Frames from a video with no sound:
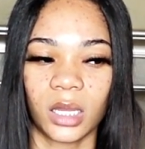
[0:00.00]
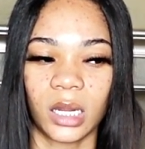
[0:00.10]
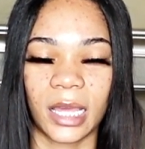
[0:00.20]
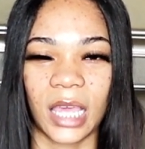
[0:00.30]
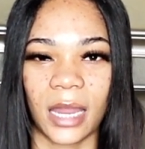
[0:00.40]

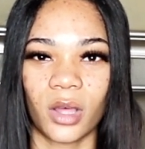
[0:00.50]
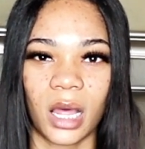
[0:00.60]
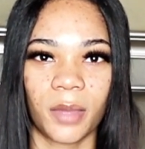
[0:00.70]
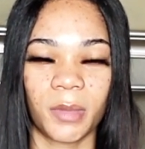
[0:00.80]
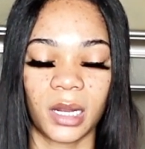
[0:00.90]
Yeah, I know
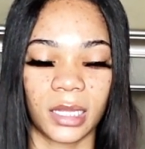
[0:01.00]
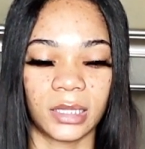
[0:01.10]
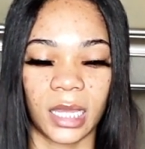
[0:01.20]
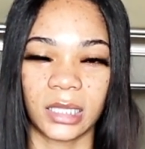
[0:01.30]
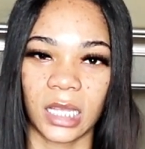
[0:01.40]
how it be like
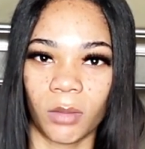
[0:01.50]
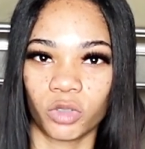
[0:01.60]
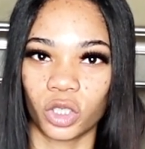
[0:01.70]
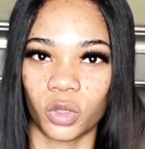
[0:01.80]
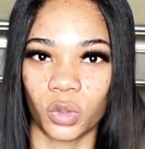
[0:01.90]
daytime
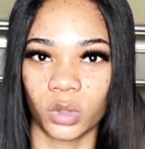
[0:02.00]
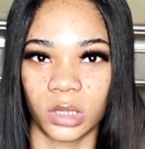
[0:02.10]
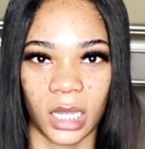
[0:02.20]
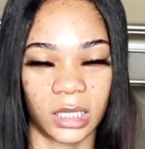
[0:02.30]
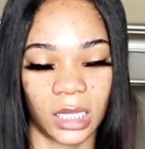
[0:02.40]
shows,
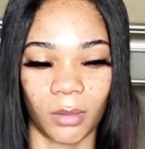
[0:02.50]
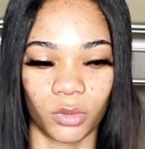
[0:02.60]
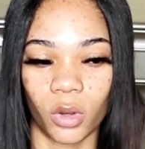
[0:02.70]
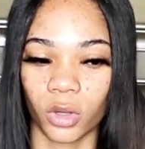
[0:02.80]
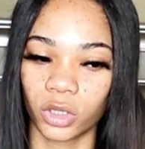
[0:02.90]
daytime
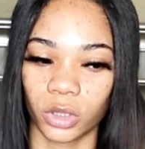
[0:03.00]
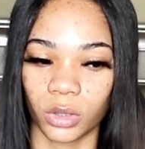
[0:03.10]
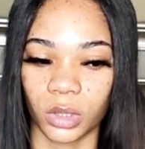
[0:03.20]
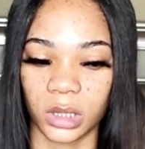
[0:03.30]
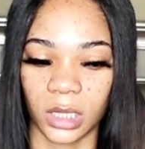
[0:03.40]
talk
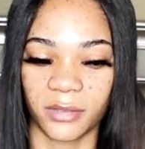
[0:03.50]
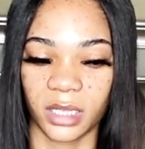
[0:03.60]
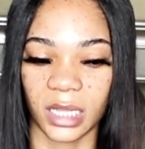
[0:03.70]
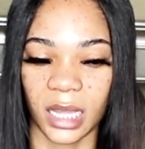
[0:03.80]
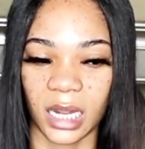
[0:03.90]
shows, stuff
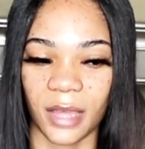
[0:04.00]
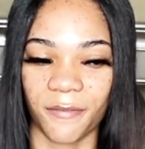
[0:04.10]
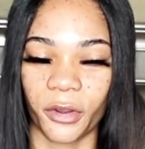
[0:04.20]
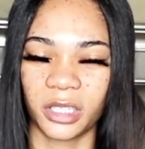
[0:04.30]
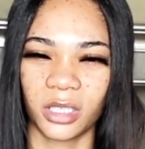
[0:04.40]
like that. Like
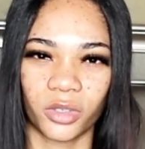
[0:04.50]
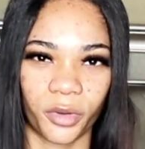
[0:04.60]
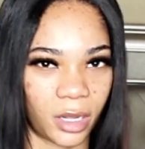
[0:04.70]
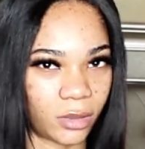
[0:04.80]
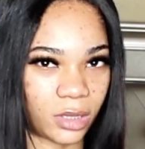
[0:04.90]
for it to turn
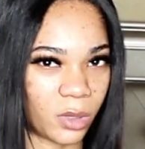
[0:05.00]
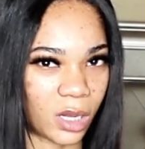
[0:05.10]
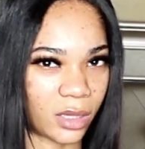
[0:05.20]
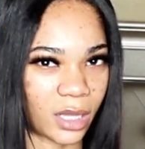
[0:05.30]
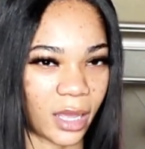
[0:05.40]
out to be
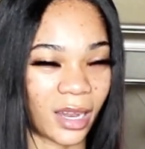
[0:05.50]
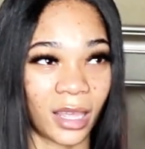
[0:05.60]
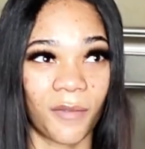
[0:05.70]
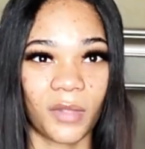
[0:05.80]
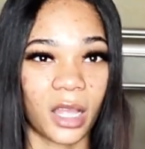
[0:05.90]
like that, like
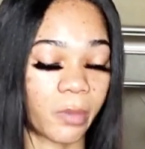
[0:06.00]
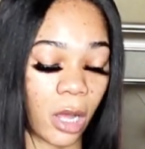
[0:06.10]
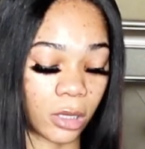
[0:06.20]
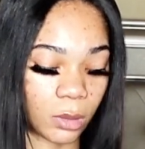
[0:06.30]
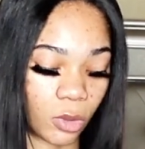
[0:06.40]
if that's
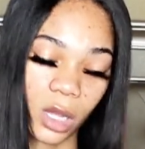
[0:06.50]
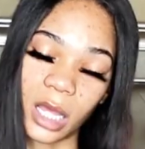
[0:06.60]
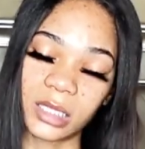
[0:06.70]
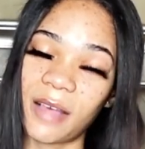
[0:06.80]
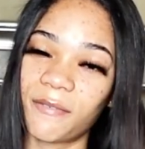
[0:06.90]
possible,
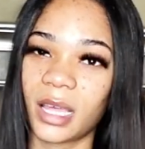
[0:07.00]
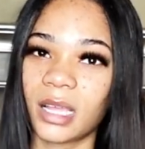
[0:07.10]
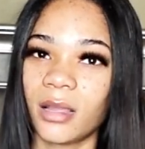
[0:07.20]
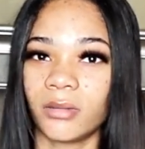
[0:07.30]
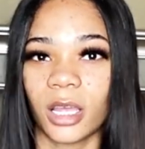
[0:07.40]
because I feel
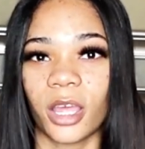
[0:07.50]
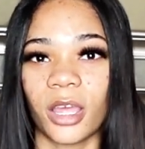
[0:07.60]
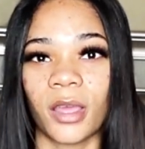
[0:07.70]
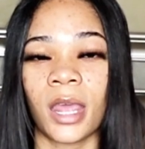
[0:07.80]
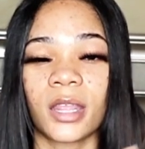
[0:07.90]
like
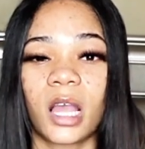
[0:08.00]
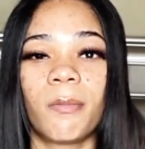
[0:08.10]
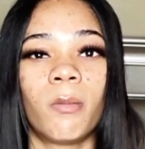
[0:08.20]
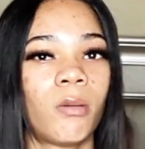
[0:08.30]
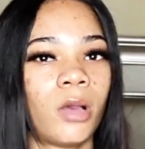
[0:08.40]
hey, anything I
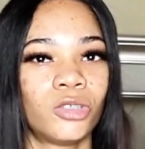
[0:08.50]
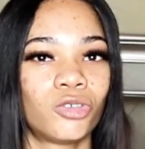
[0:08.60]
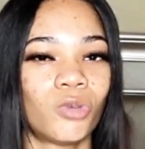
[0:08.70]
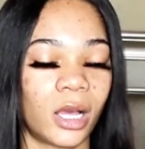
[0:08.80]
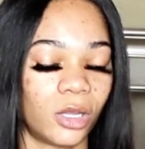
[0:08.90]
put my mind
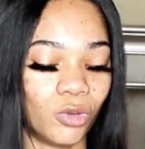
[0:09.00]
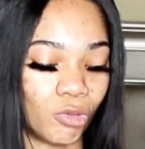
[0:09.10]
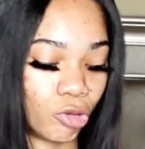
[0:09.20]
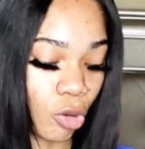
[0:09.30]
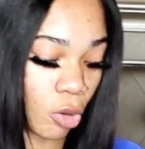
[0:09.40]
to, I could do.
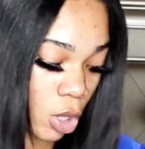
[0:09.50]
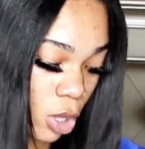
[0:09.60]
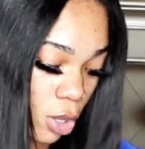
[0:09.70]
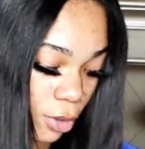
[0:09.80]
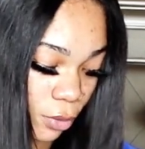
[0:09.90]
So
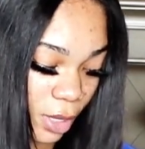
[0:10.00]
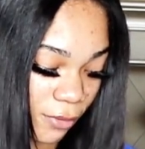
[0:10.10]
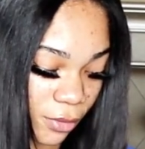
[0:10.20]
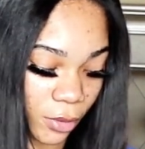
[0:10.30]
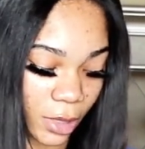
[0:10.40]
you
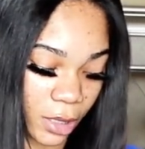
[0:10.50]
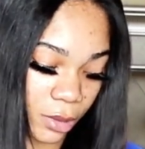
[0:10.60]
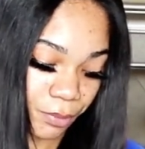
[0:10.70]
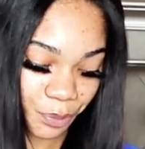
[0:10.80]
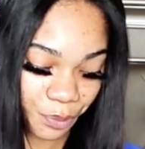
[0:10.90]
never know, like
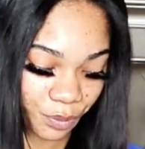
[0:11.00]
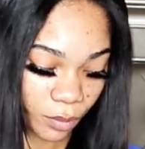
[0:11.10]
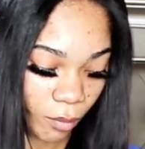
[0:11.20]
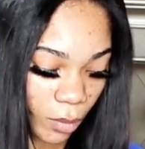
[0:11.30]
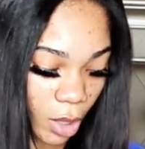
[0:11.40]

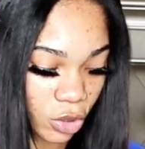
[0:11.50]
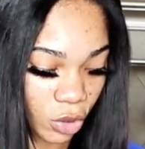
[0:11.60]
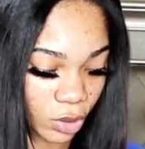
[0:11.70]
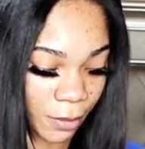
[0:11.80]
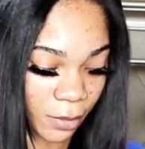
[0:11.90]

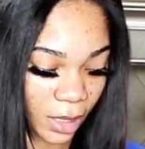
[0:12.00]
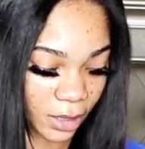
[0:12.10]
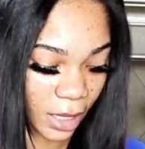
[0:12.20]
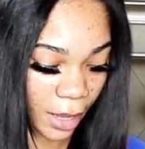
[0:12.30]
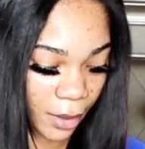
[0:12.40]
so something like
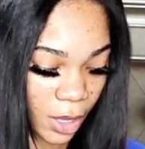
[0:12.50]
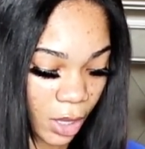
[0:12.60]
that.